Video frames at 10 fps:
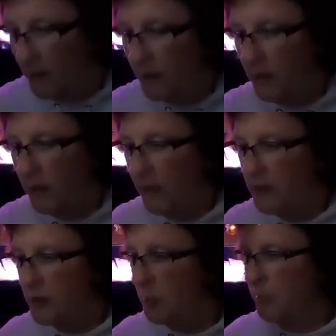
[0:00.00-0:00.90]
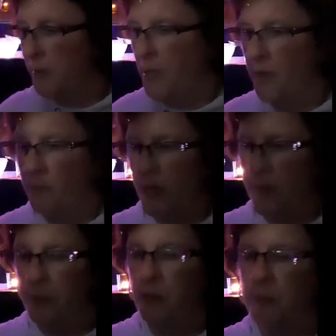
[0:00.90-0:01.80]
And then I got some brown
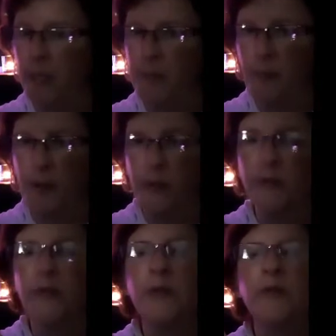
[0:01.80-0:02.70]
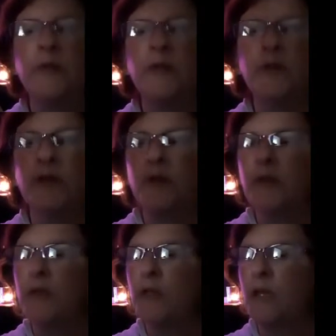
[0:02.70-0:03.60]
wrapping paper.
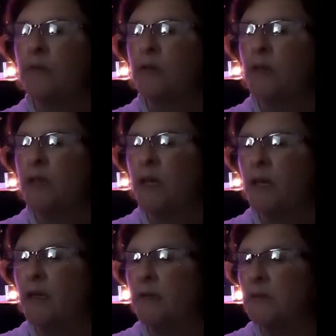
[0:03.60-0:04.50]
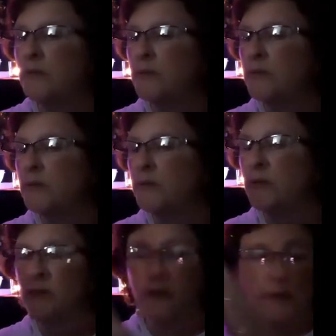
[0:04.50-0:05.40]
Got a roll of that
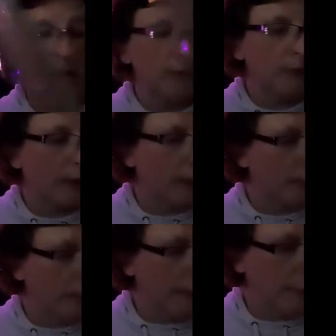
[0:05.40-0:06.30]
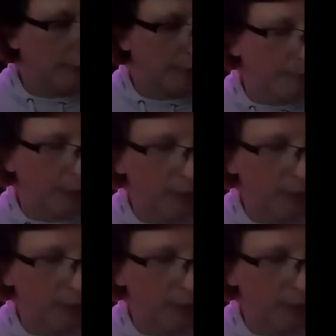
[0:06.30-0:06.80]
so I can wrap some